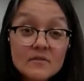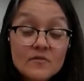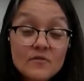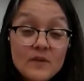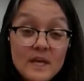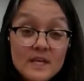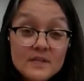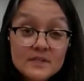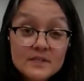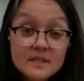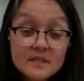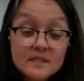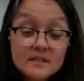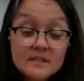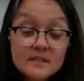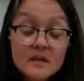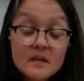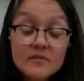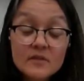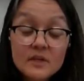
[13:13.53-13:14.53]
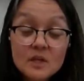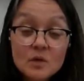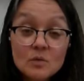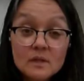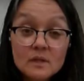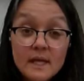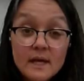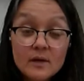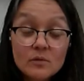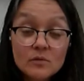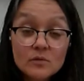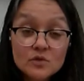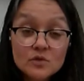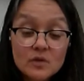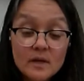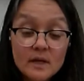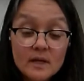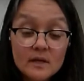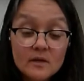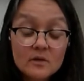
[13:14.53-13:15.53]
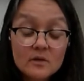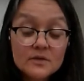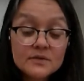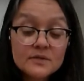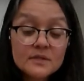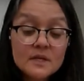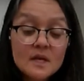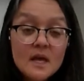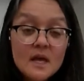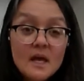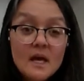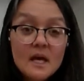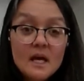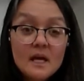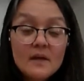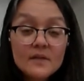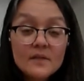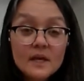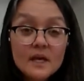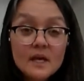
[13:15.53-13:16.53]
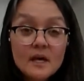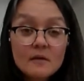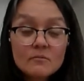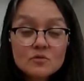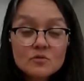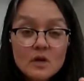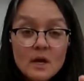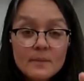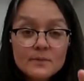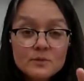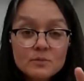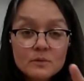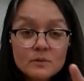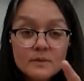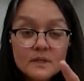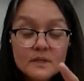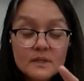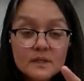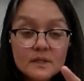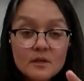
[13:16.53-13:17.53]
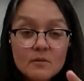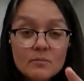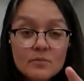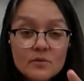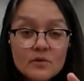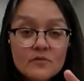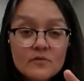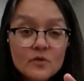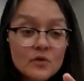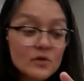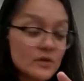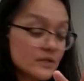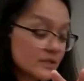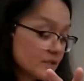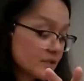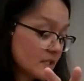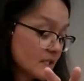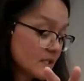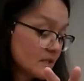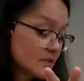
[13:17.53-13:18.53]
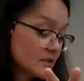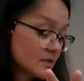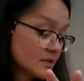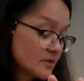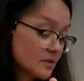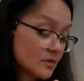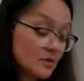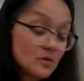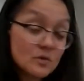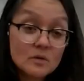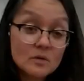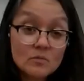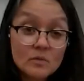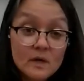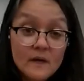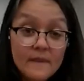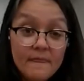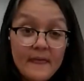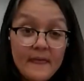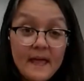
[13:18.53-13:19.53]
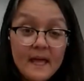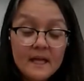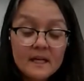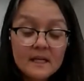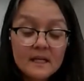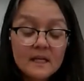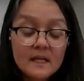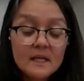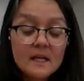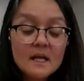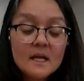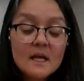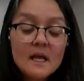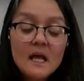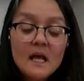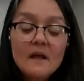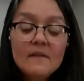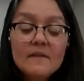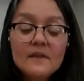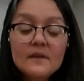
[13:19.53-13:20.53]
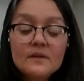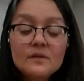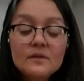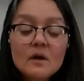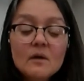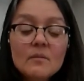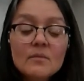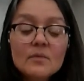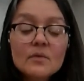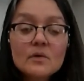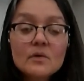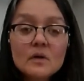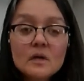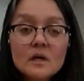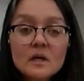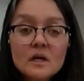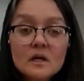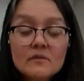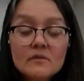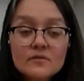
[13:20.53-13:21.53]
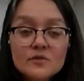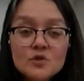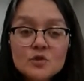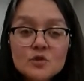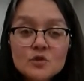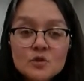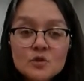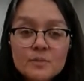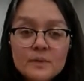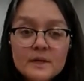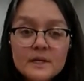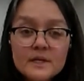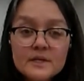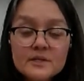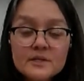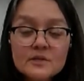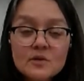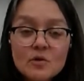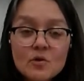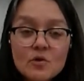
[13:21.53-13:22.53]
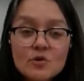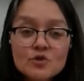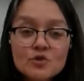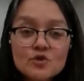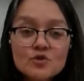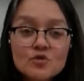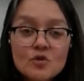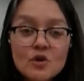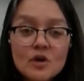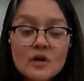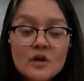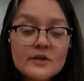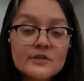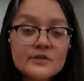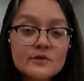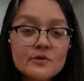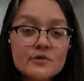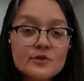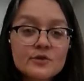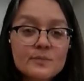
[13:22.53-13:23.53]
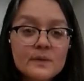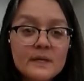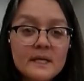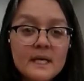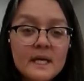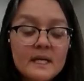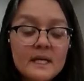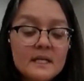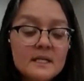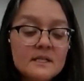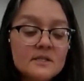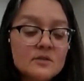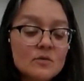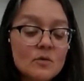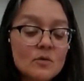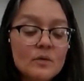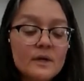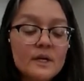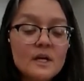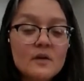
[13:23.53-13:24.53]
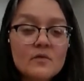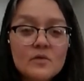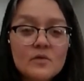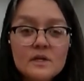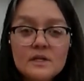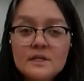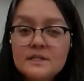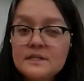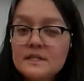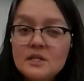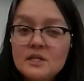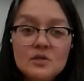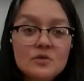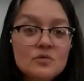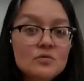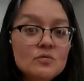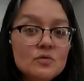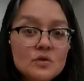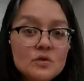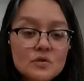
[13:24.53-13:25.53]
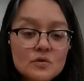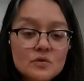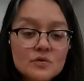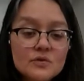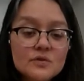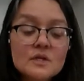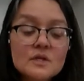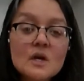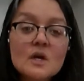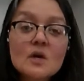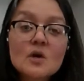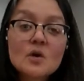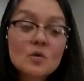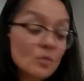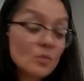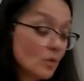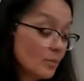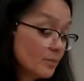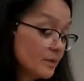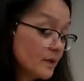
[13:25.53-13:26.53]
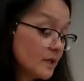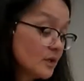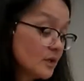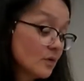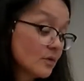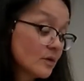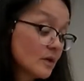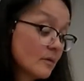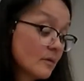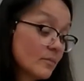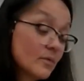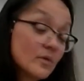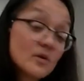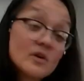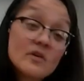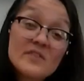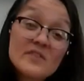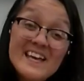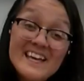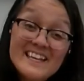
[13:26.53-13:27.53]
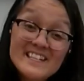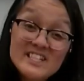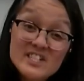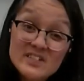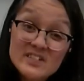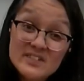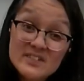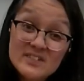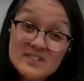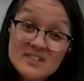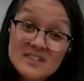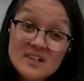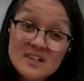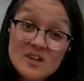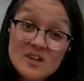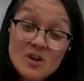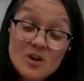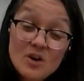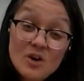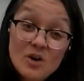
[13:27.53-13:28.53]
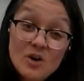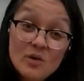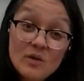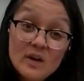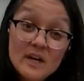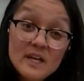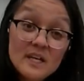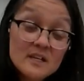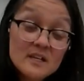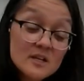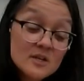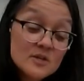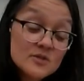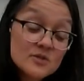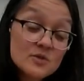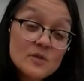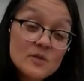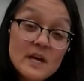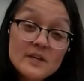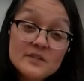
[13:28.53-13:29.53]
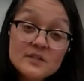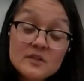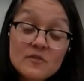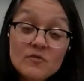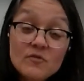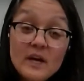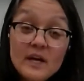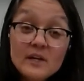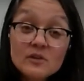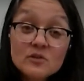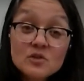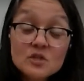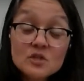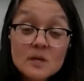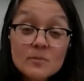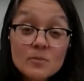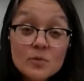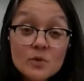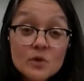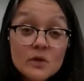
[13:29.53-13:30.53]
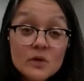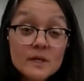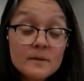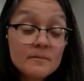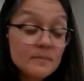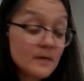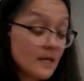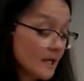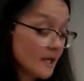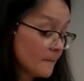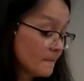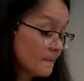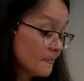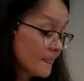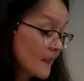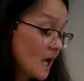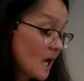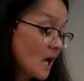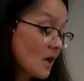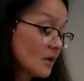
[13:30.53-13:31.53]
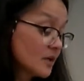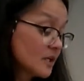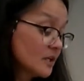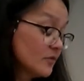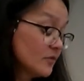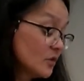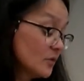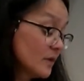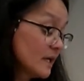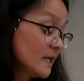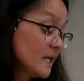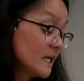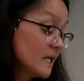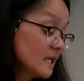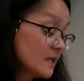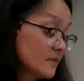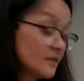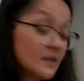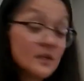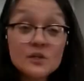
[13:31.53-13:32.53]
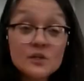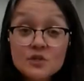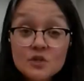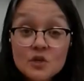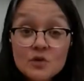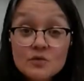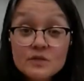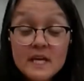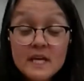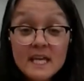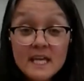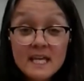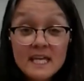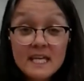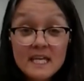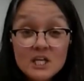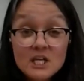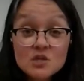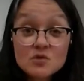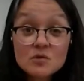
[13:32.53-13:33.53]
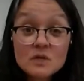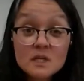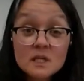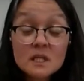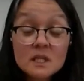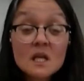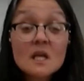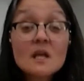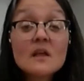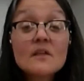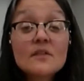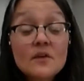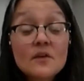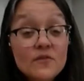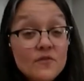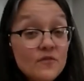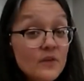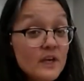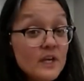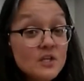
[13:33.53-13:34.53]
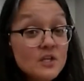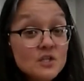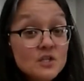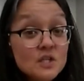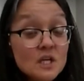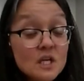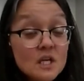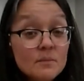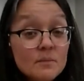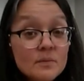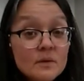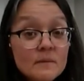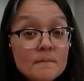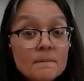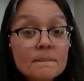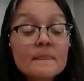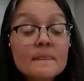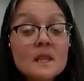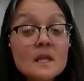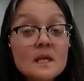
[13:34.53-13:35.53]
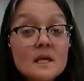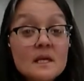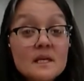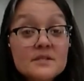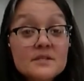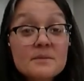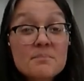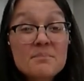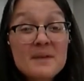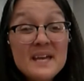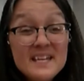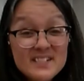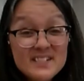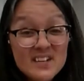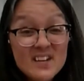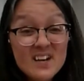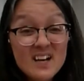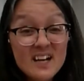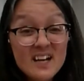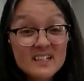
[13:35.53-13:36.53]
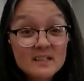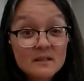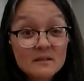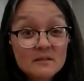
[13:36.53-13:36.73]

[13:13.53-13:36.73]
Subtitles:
faces of equilateral triangles, and the gumdrops would be the number of vertices, so you can write that in, and the number of toothpicks or straws or spaghettis or whatever it is that you used will be your number of edges. All right, so that's the final shape we're going to make. I'll give you a hint that a dodecahedron, the face shape is a pentagon.